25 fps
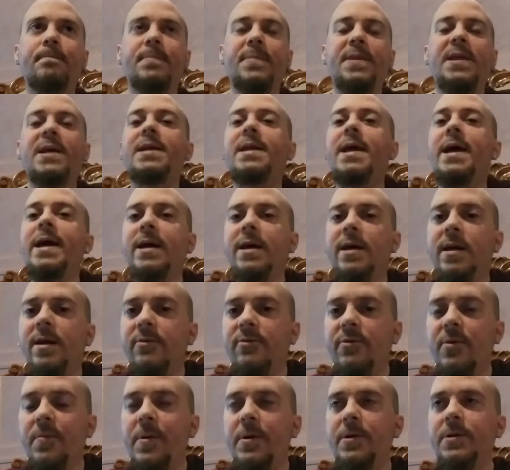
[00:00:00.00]
the
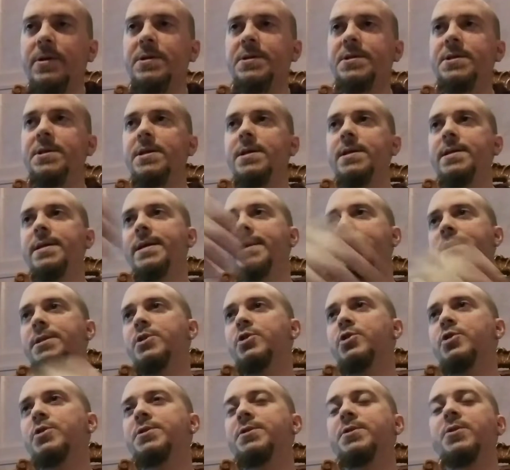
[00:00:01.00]
negative about the scene
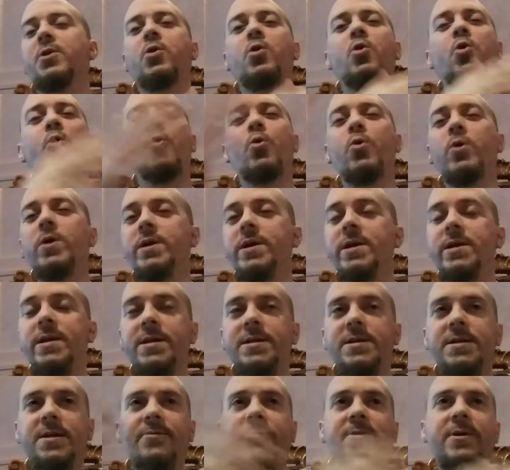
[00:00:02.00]
it's just the
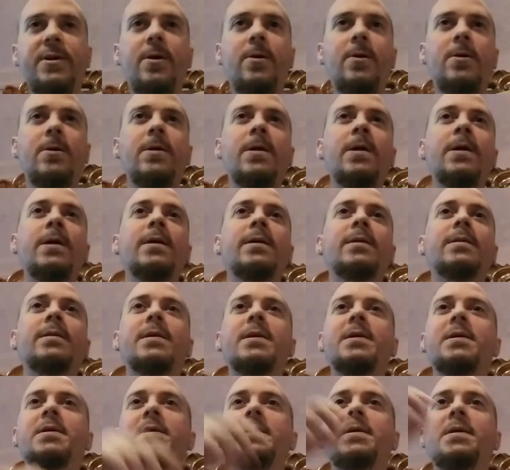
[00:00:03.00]
corniness of it all
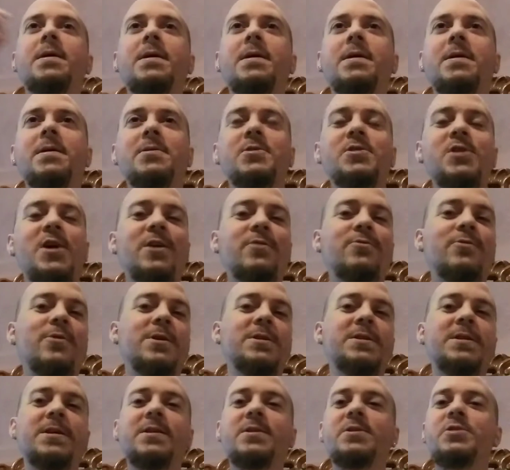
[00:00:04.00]
like uh, jack
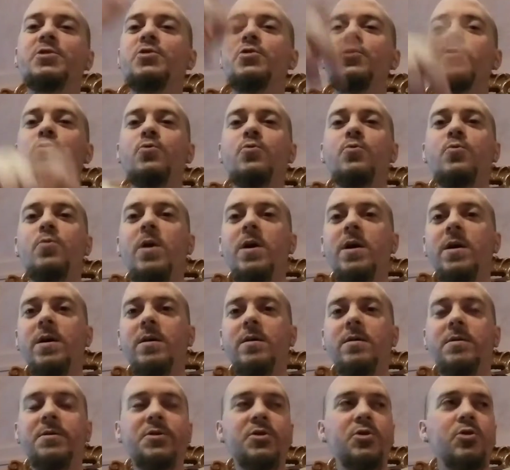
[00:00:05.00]
frost gets two
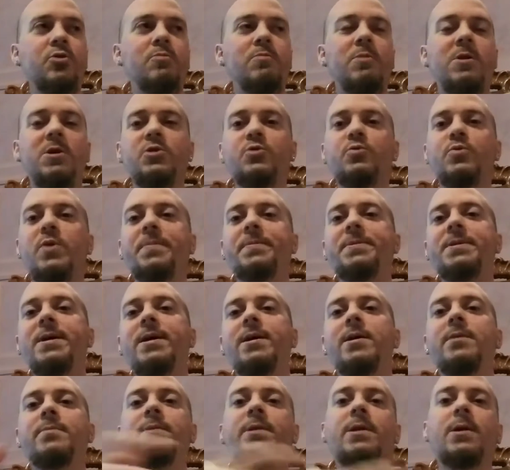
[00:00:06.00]
uh, snowballs whipped
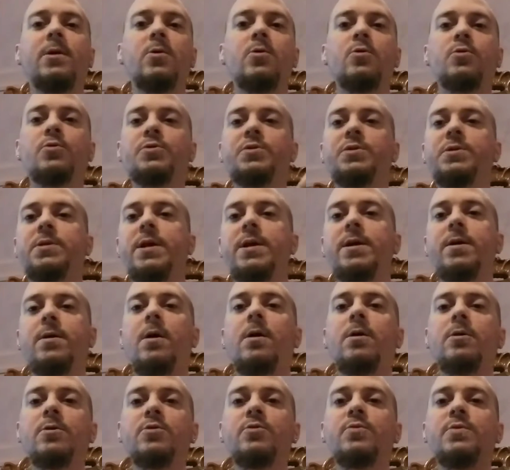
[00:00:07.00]
at him and it goes
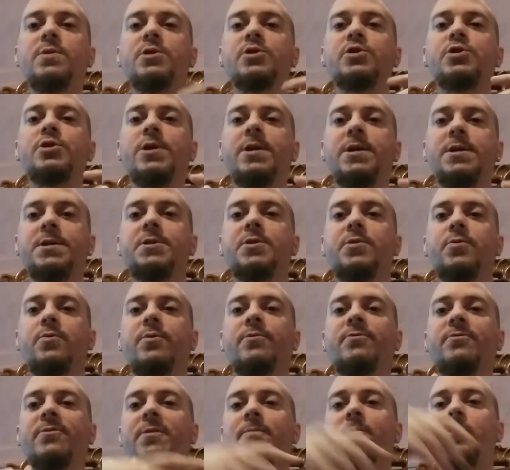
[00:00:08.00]
like onto his chest to
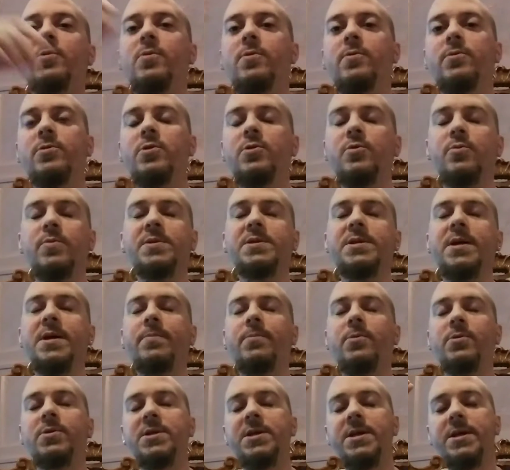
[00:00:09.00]
resemble to
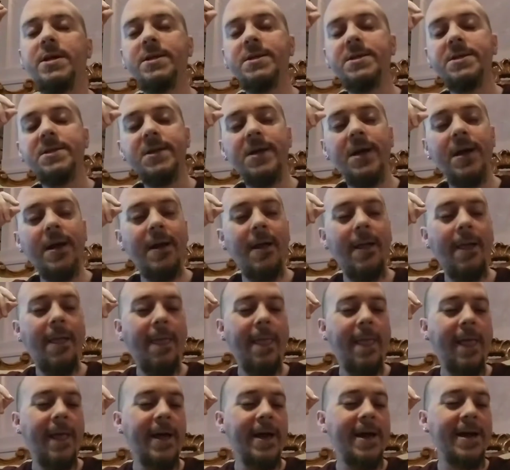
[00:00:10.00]
resemble tits
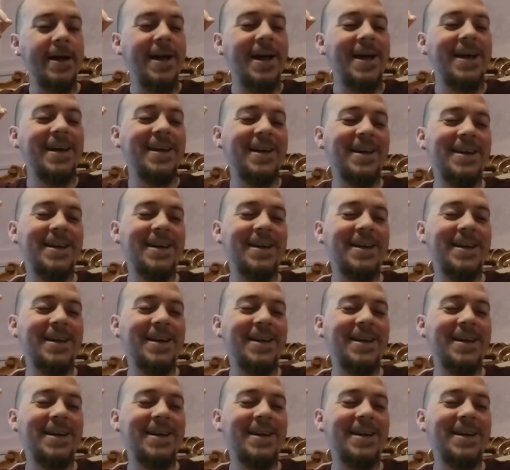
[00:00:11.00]
and